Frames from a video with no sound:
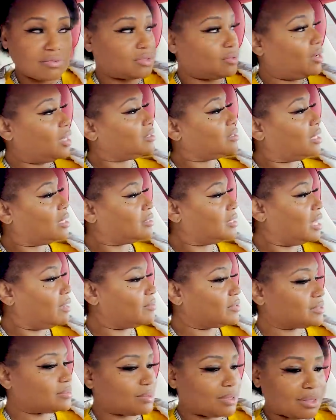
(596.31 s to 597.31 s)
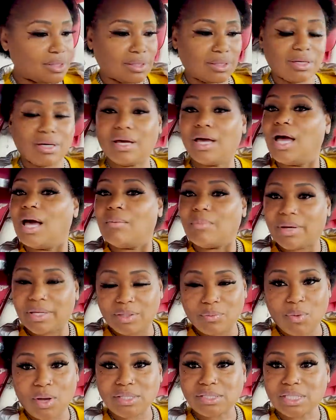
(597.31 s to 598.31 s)
So I thought that was really good. But
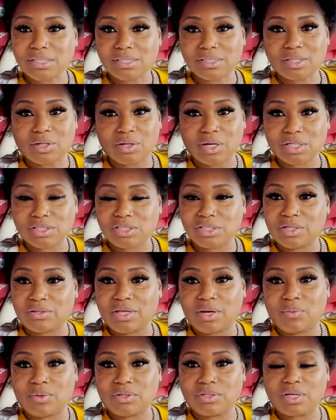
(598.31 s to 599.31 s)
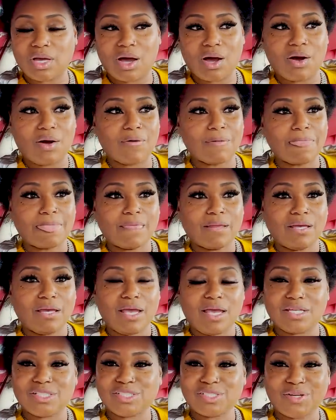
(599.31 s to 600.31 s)
anyways, I just thought I'd share that with y'all
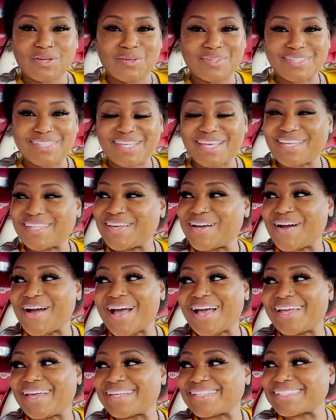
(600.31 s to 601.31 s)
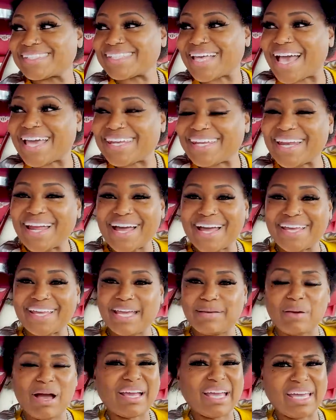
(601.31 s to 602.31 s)
and tell y'all how excited I
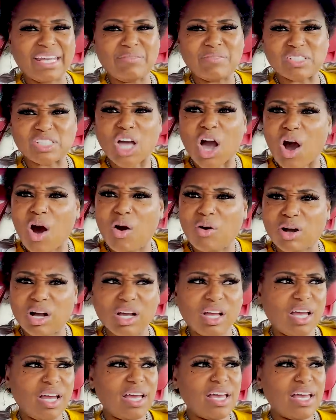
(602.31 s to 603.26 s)
am. I can't even talk.